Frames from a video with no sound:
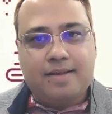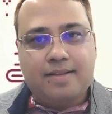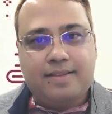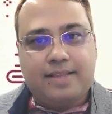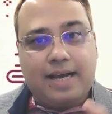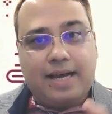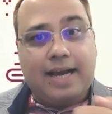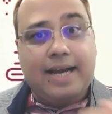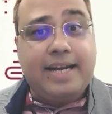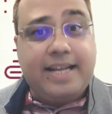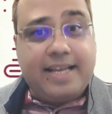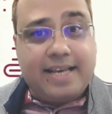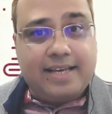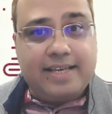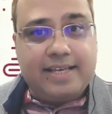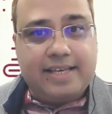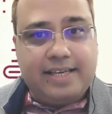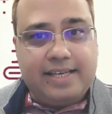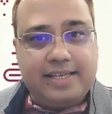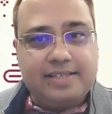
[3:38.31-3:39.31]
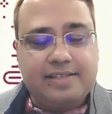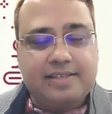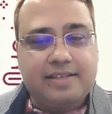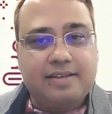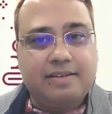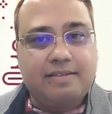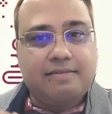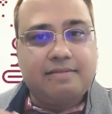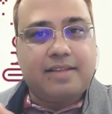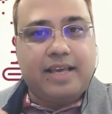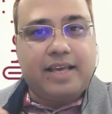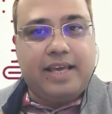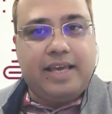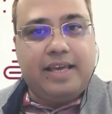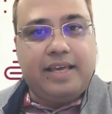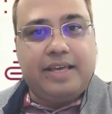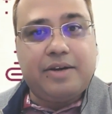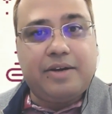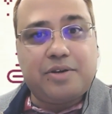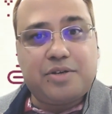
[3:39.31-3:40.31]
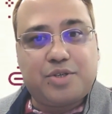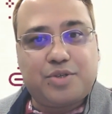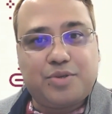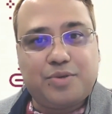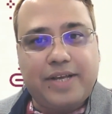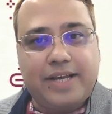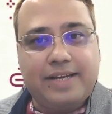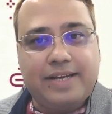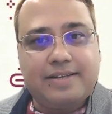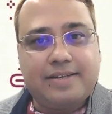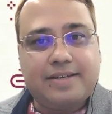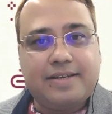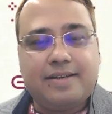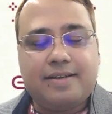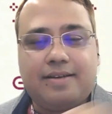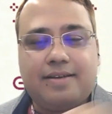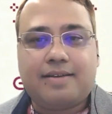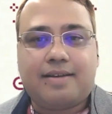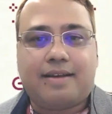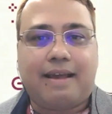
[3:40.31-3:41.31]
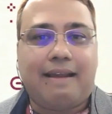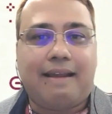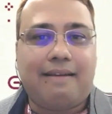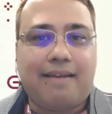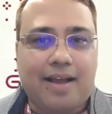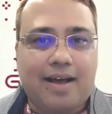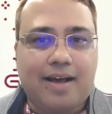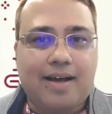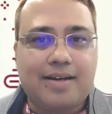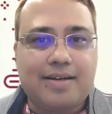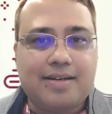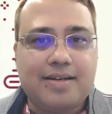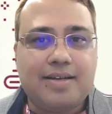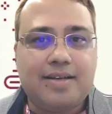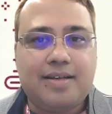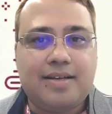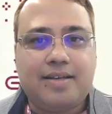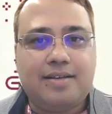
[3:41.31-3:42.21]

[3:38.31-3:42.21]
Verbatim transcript: The idea is the, a young student can learn